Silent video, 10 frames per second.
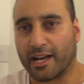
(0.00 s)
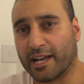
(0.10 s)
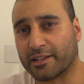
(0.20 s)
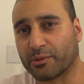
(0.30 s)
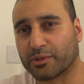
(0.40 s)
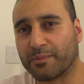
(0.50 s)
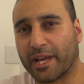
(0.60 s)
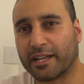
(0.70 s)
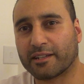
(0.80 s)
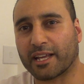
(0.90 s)
and it was
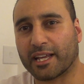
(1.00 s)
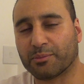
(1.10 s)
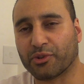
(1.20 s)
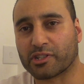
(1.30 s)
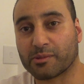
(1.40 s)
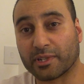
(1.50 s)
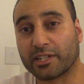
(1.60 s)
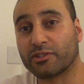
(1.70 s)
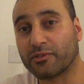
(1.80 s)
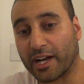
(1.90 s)
made in approximately
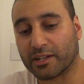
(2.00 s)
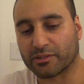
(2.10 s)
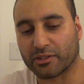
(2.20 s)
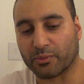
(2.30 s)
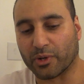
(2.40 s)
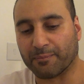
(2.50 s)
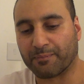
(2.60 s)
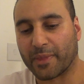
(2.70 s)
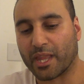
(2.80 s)
2001.